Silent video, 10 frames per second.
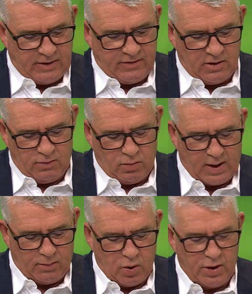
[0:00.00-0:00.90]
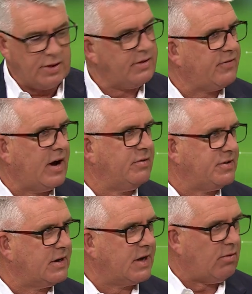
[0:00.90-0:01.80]
If you weren't on the favourite,
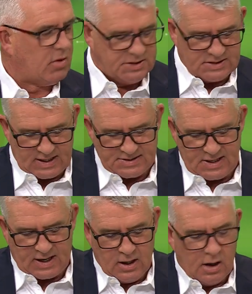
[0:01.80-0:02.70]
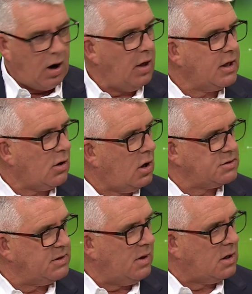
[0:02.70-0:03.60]
did go wrong his last start. I think
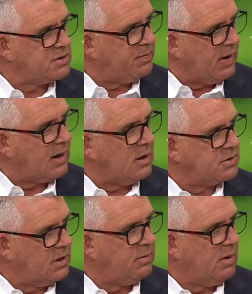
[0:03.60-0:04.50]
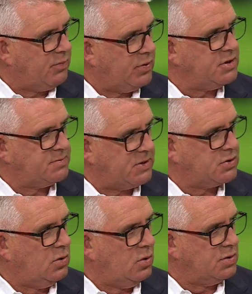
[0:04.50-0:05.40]
Ozapinko is going to be a pretty
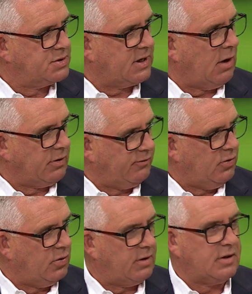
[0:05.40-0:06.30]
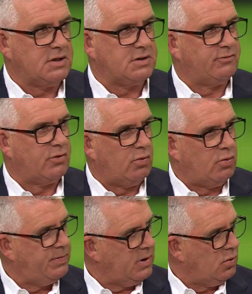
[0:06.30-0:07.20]
special horse going forward. I think he's in for a
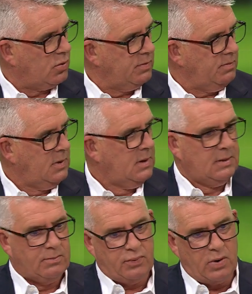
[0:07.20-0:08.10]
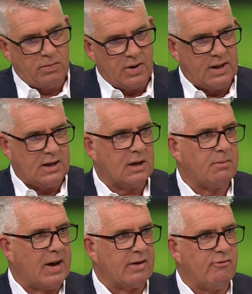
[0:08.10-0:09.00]
ripping autumn. Probably you
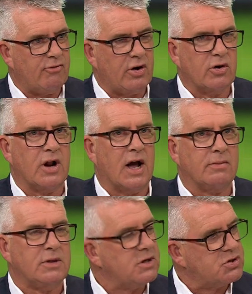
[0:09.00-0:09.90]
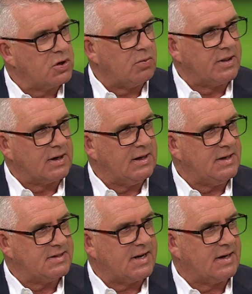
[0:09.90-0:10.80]
can make a very good argument that he should have won the
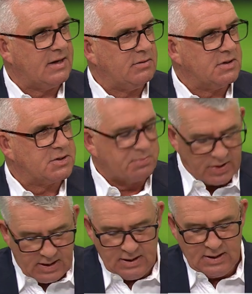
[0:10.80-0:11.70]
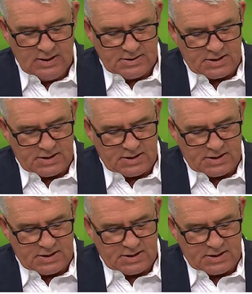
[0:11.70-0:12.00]
Guineas down here in the spring. Mm-hmm.